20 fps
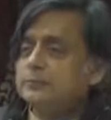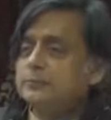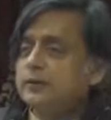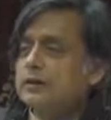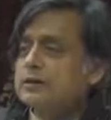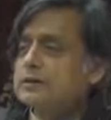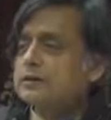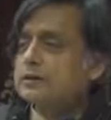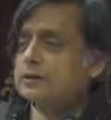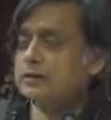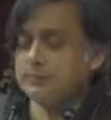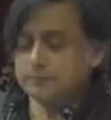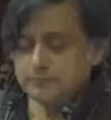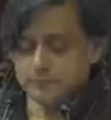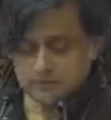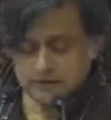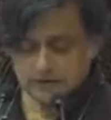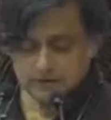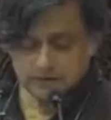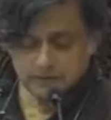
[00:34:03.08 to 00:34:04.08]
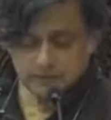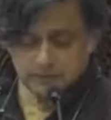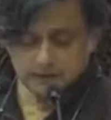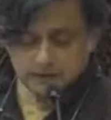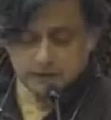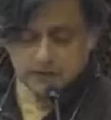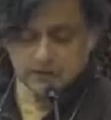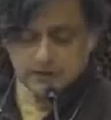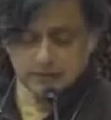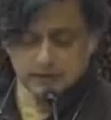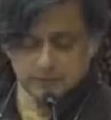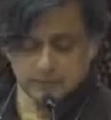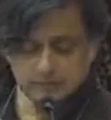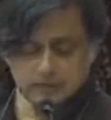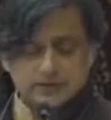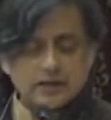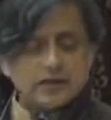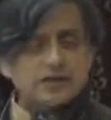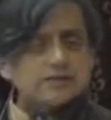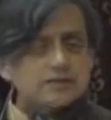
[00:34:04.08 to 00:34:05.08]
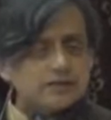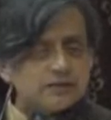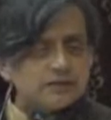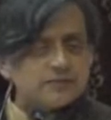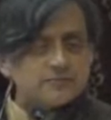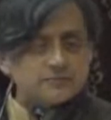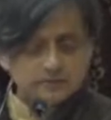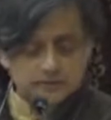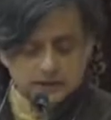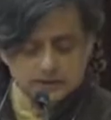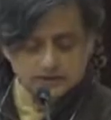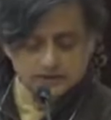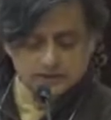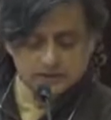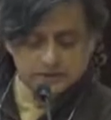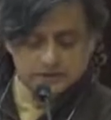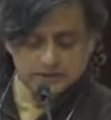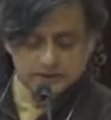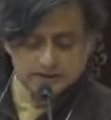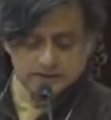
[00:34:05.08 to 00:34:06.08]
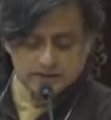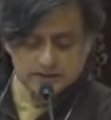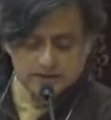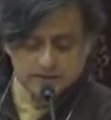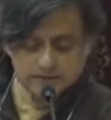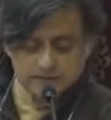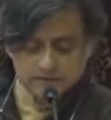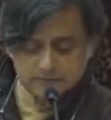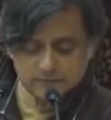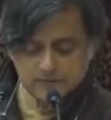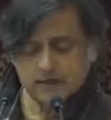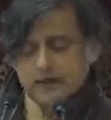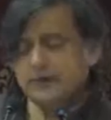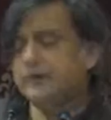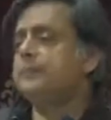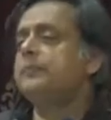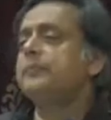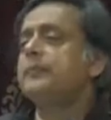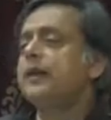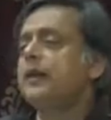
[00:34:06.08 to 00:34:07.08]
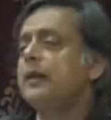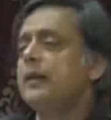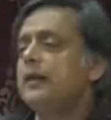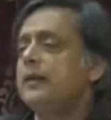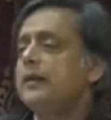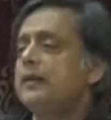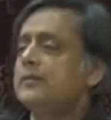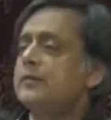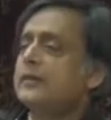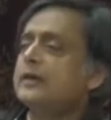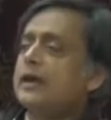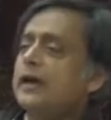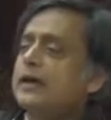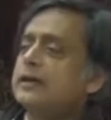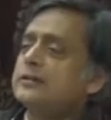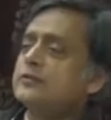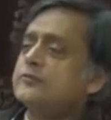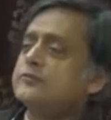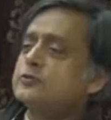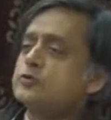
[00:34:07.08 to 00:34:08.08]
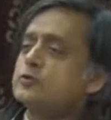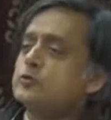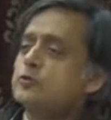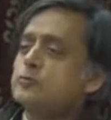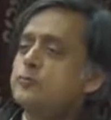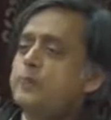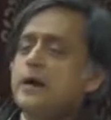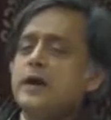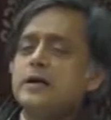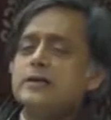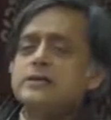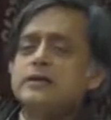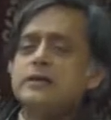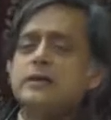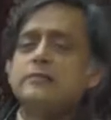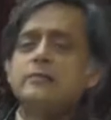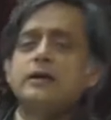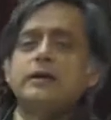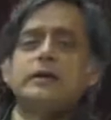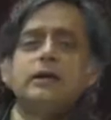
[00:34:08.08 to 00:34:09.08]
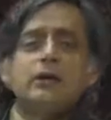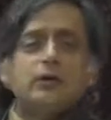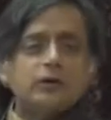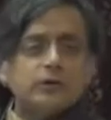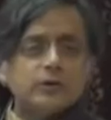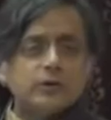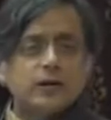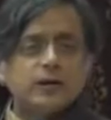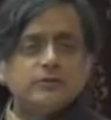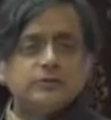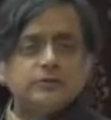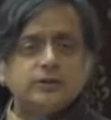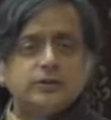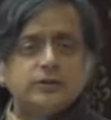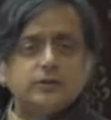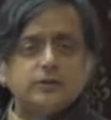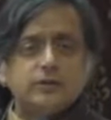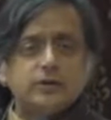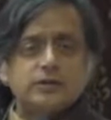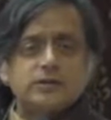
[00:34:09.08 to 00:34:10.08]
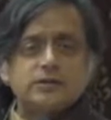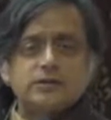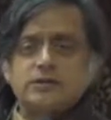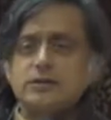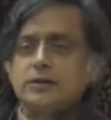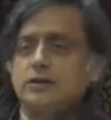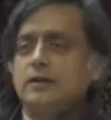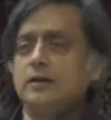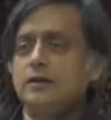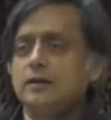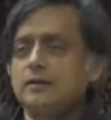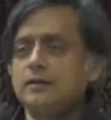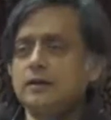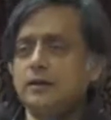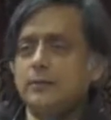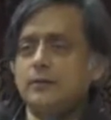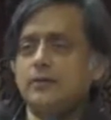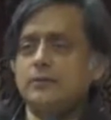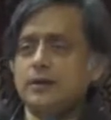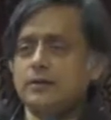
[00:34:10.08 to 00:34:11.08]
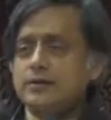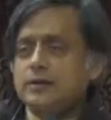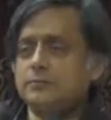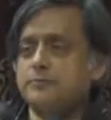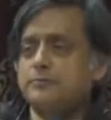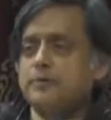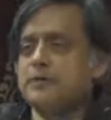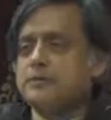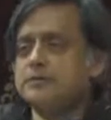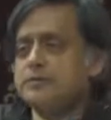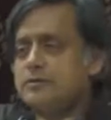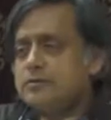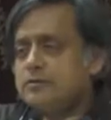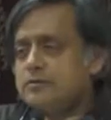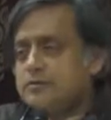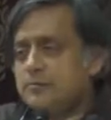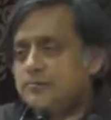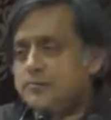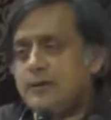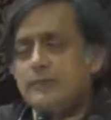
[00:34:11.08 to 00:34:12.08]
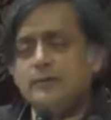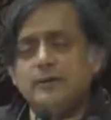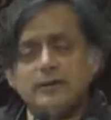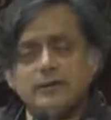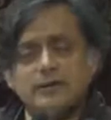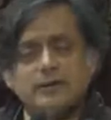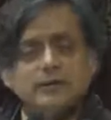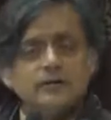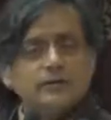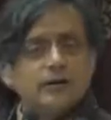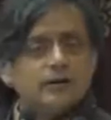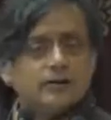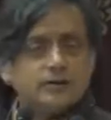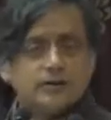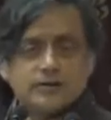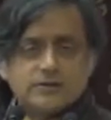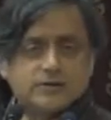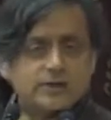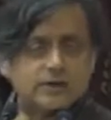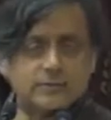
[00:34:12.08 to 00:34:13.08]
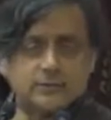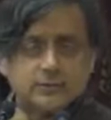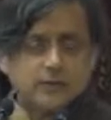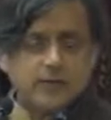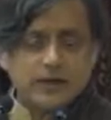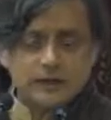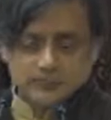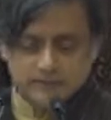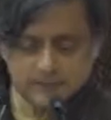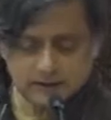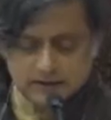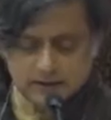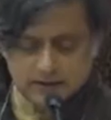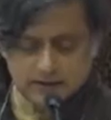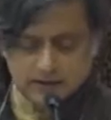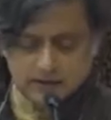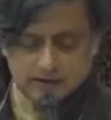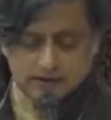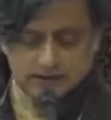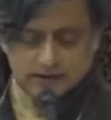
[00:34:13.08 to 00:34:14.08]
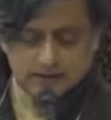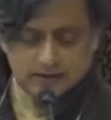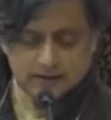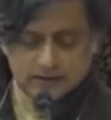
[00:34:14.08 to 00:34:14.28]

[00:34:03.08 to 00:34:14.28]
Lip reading: political policy, with dozens of political parties in the fray, the kind of two-party gridlock you have in the US, Democratic president, Republican Congress, that won't happen in India.